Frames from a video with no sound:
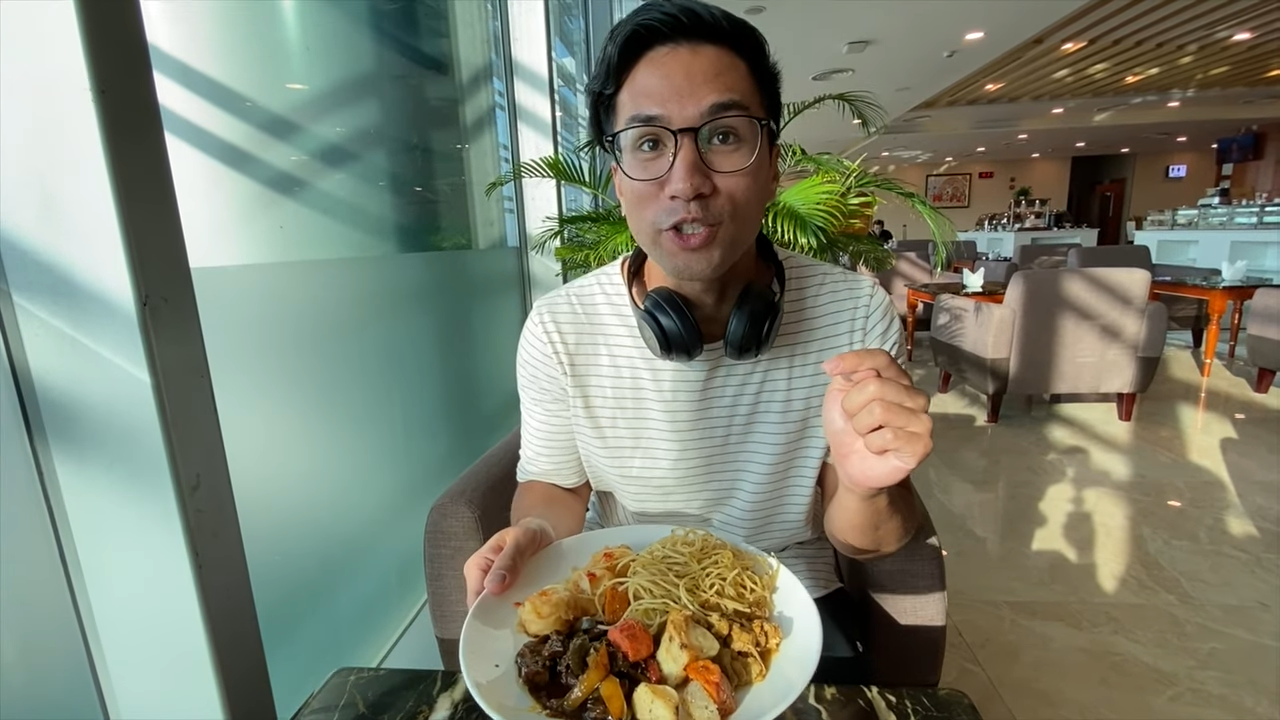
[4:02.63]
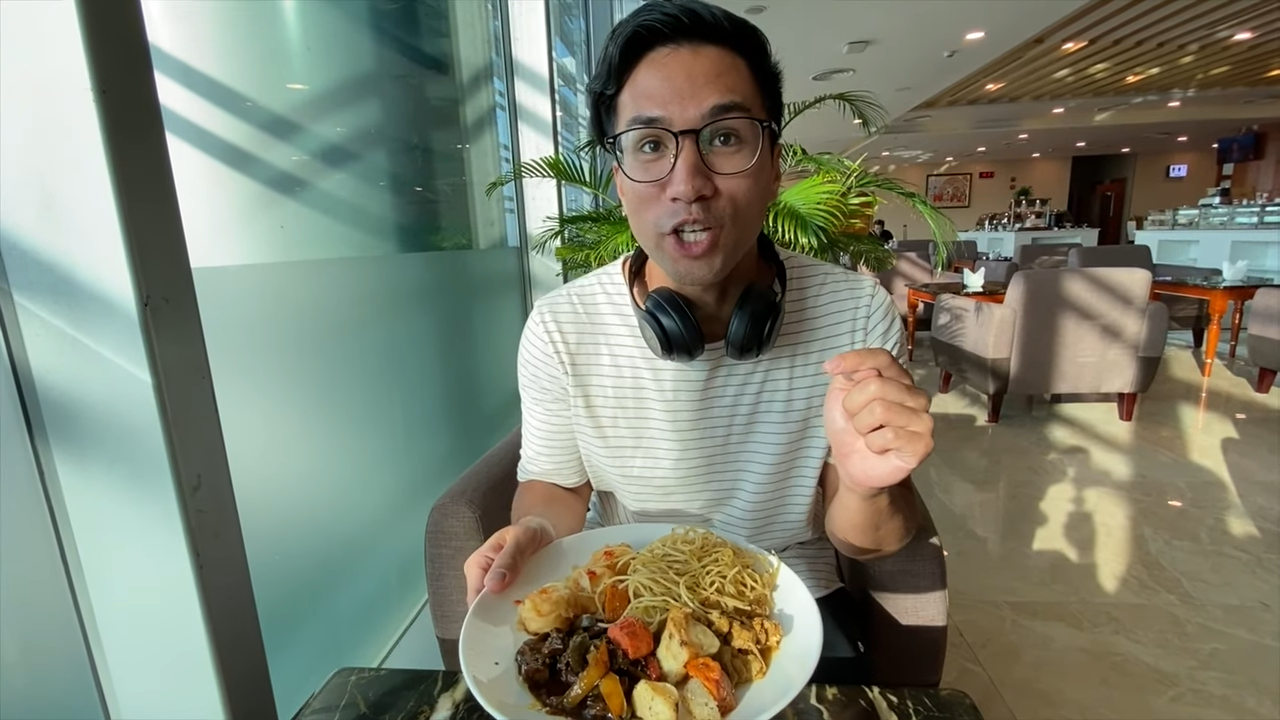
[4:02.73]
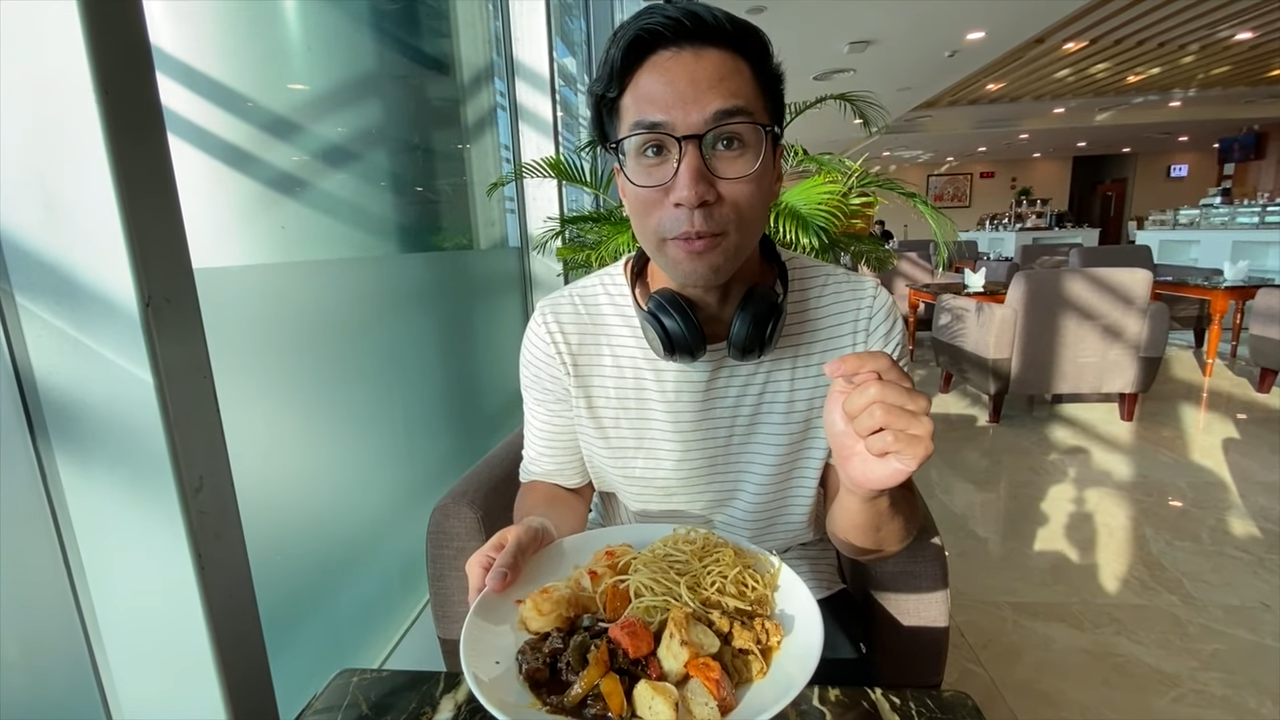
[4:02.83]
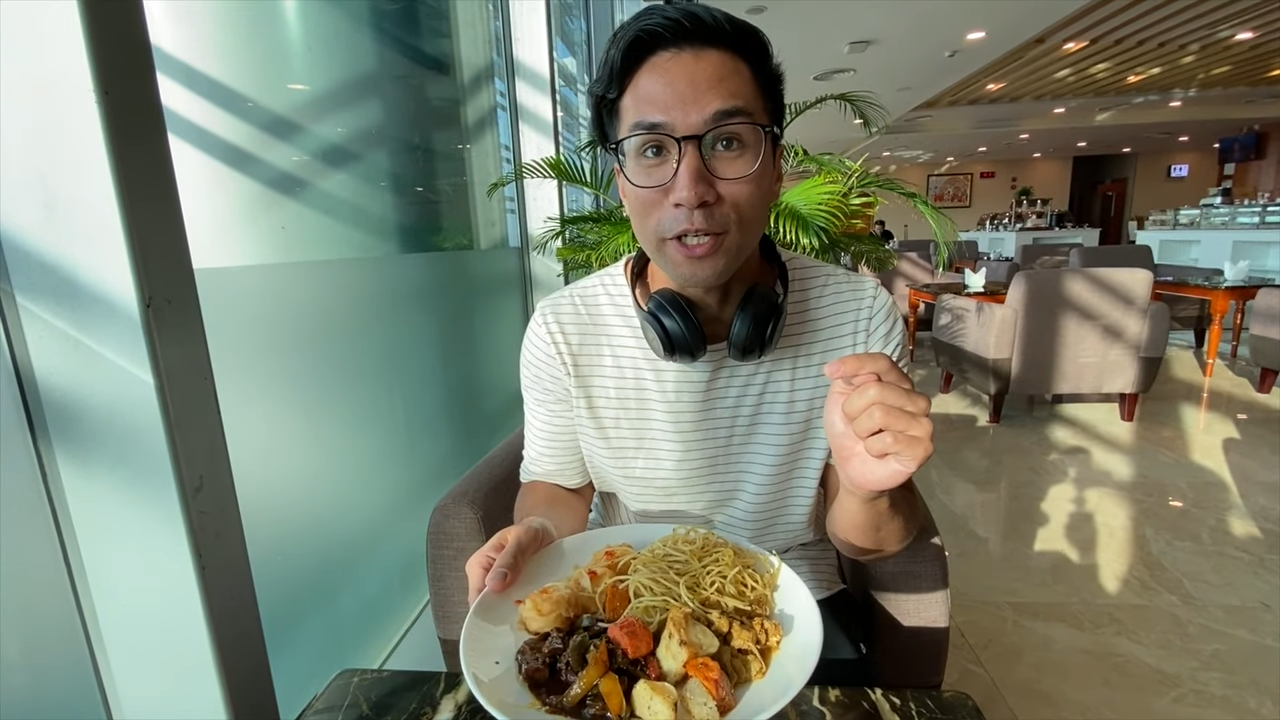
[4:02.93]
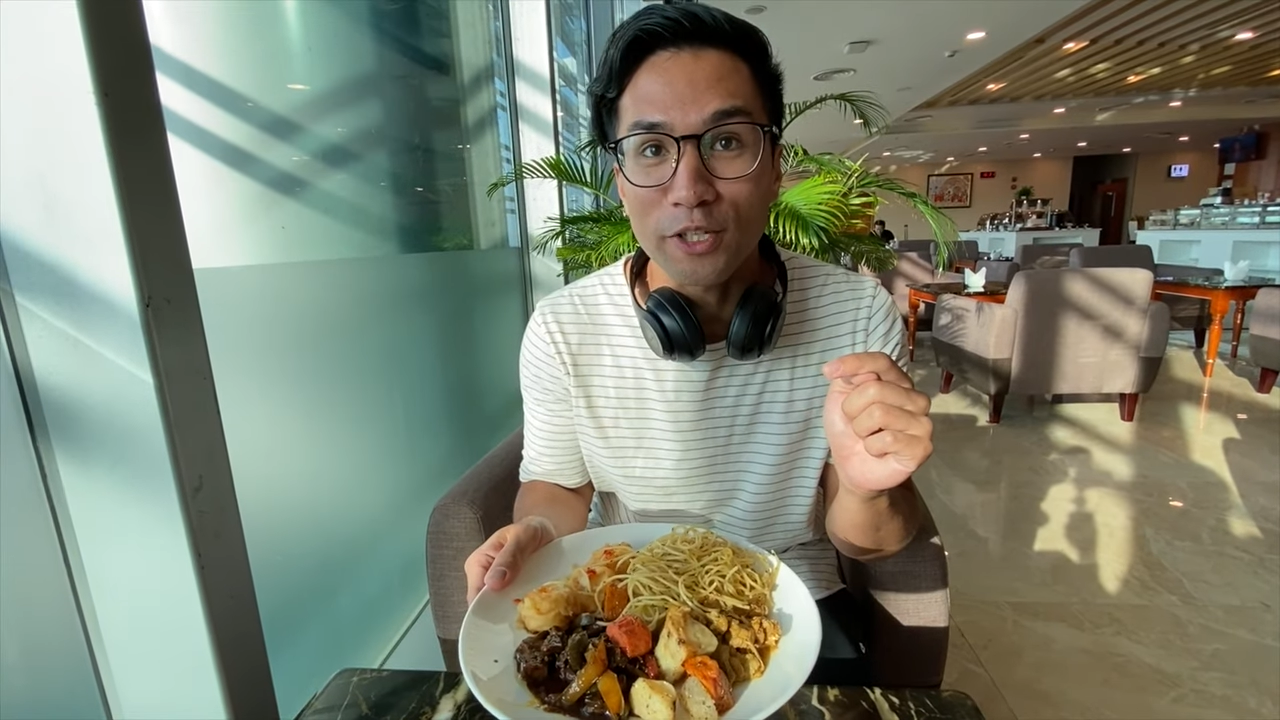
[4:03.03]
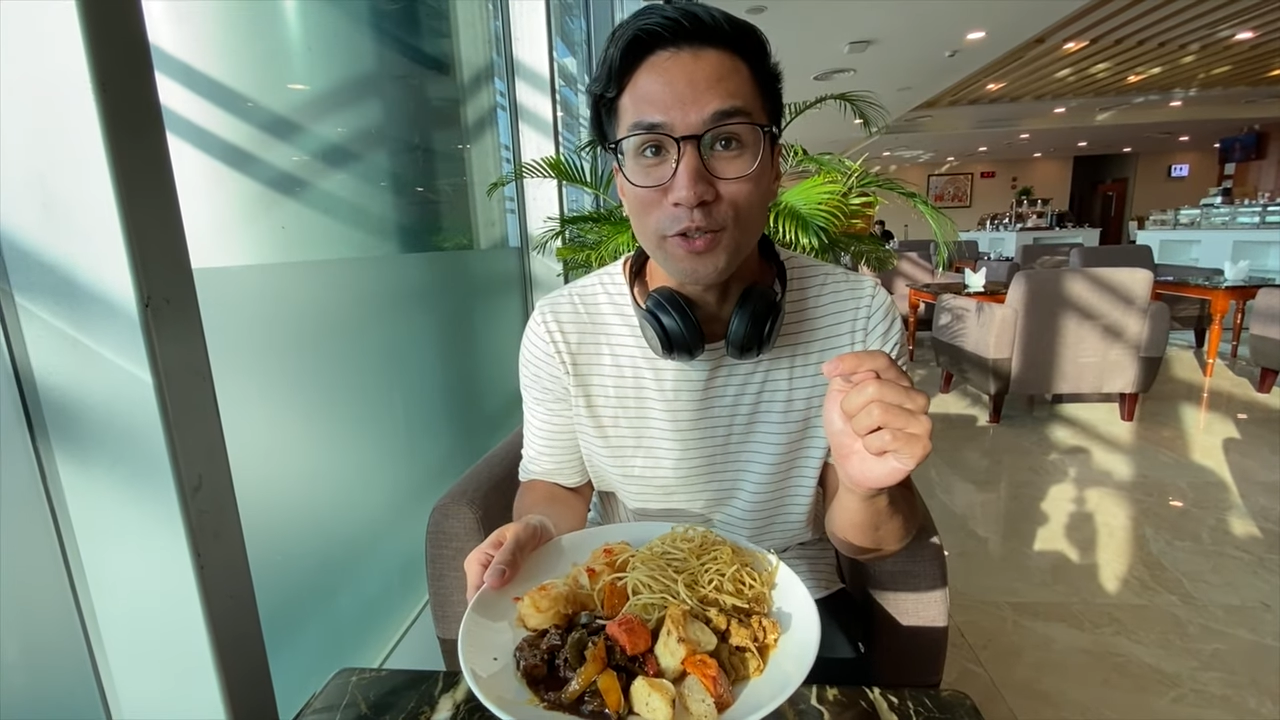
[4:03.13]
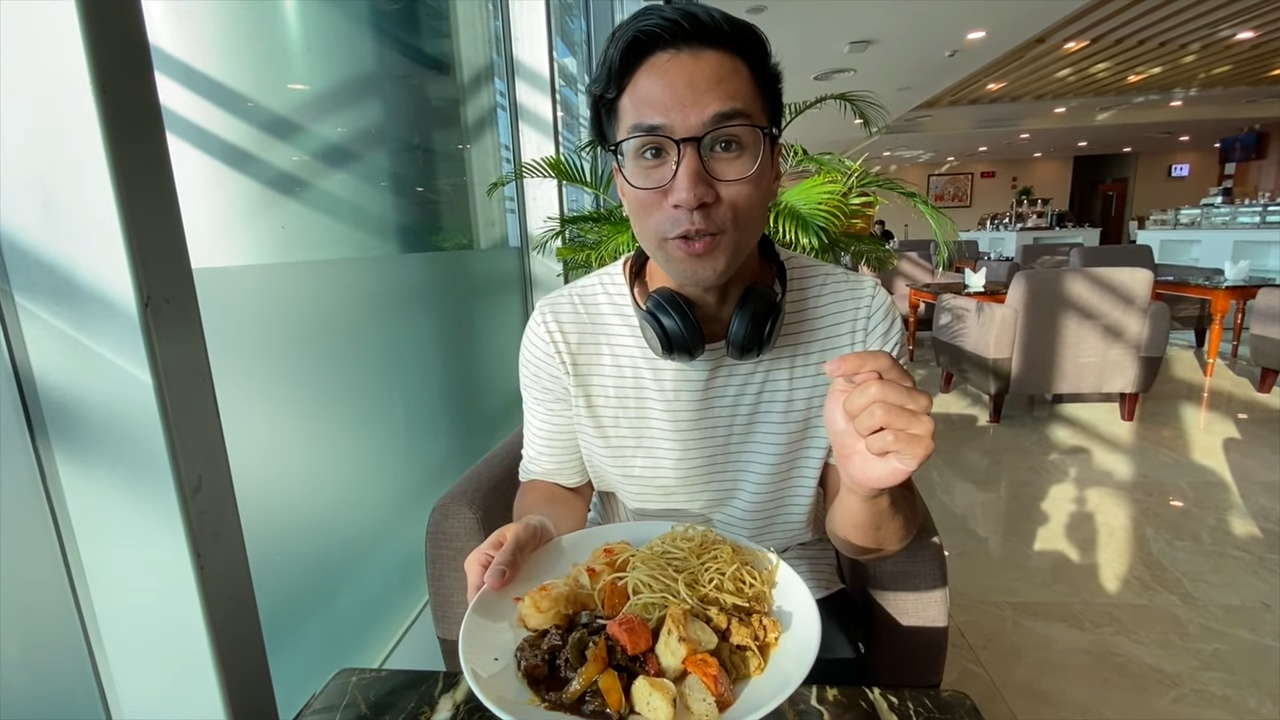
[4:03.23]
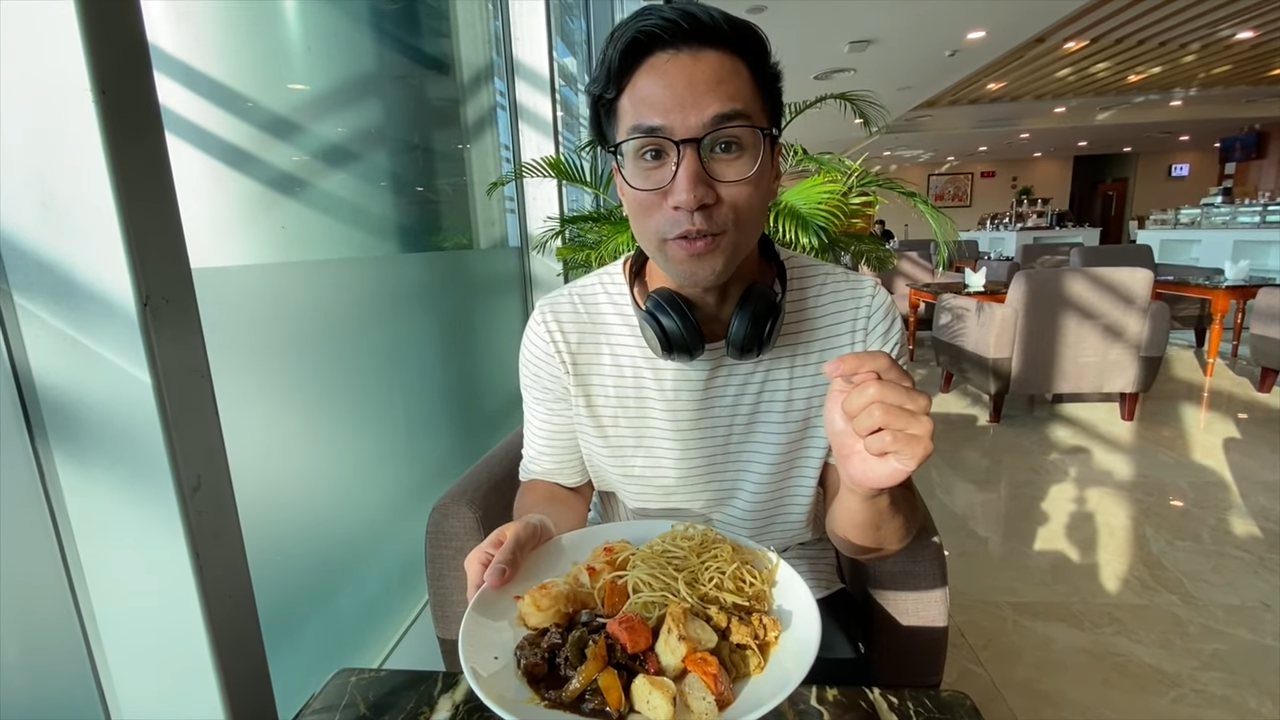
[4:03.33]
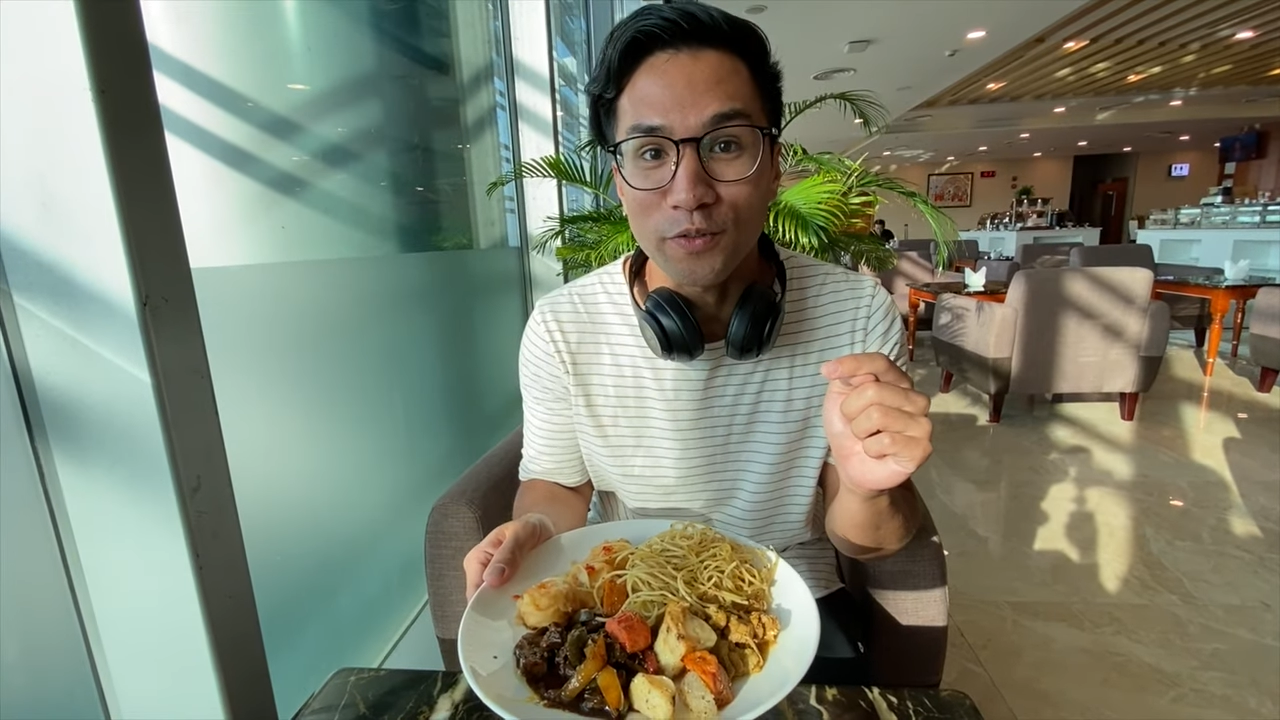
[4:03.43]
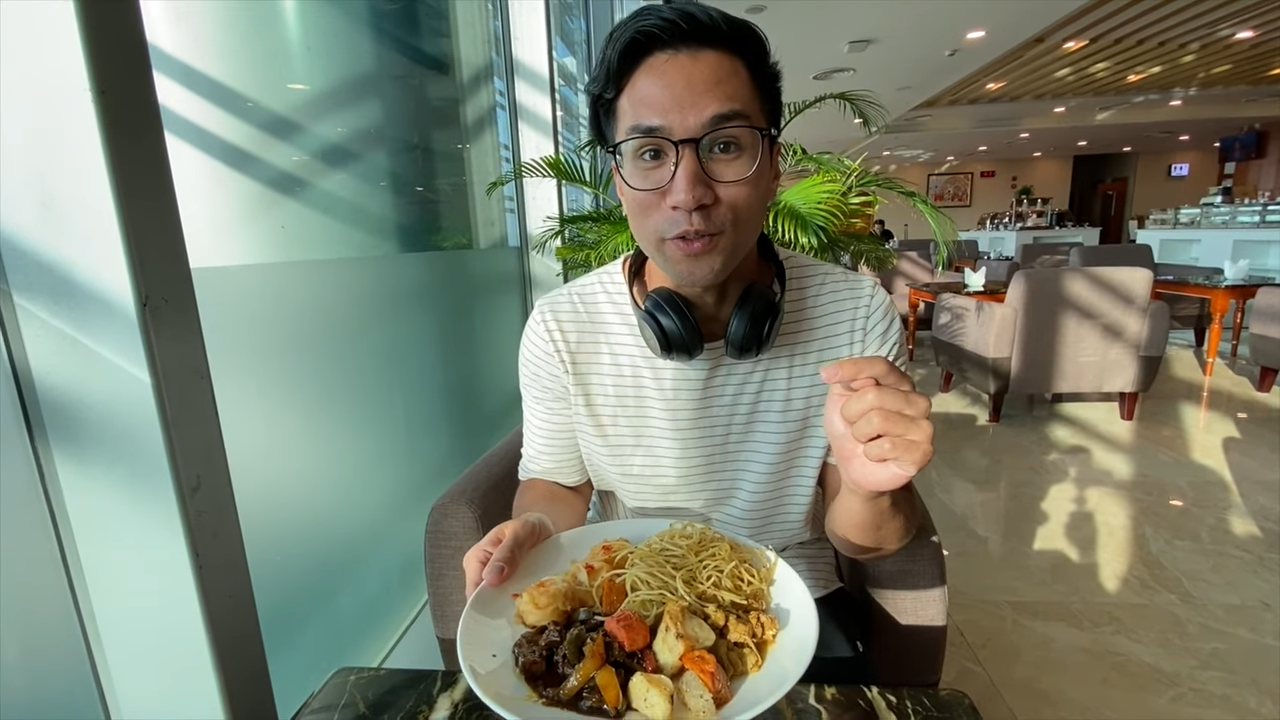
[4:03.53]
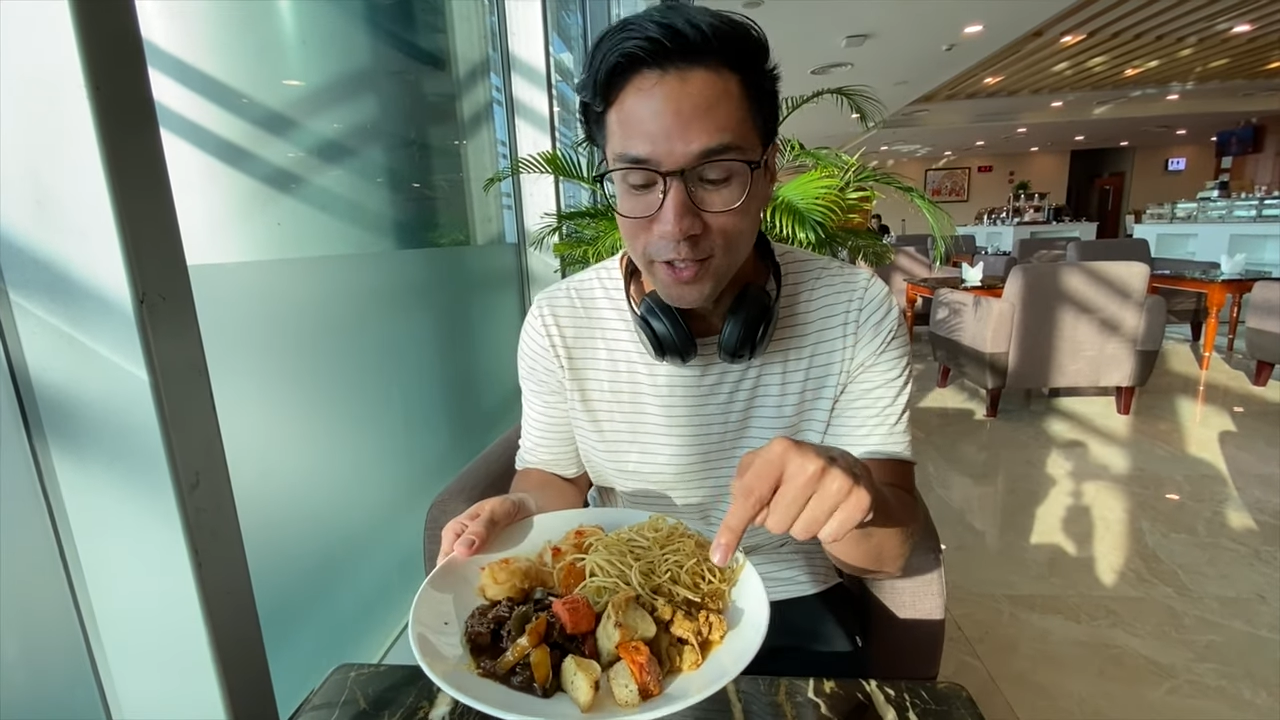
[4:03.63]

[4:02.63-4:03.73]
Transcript: Japanese tofu.